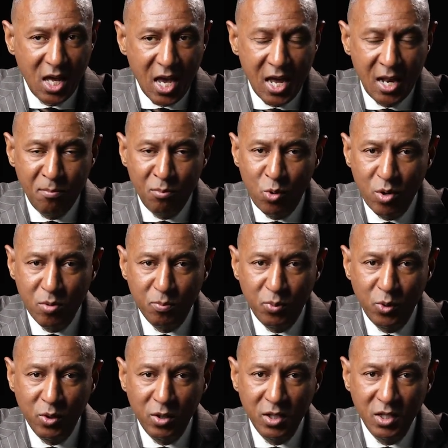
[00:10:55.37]
And more
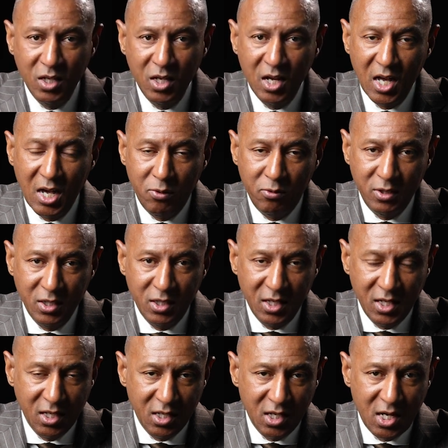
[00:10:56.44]
importantly, I want to
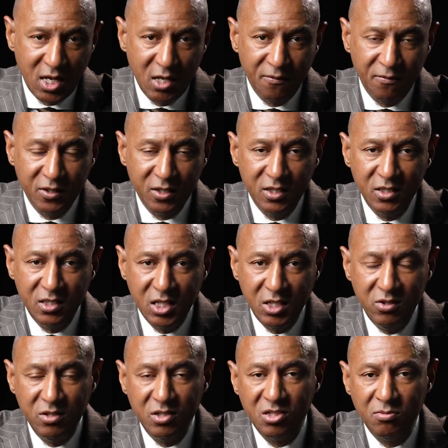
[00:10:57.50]
thank God for
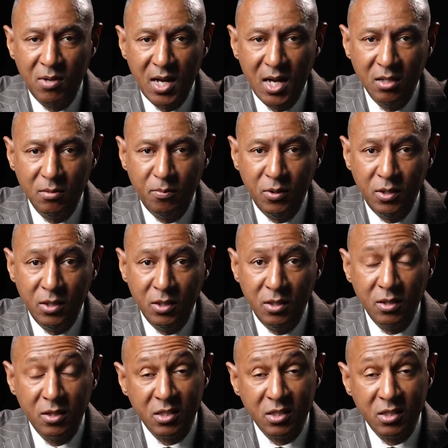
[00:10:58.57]
continuing to smile upon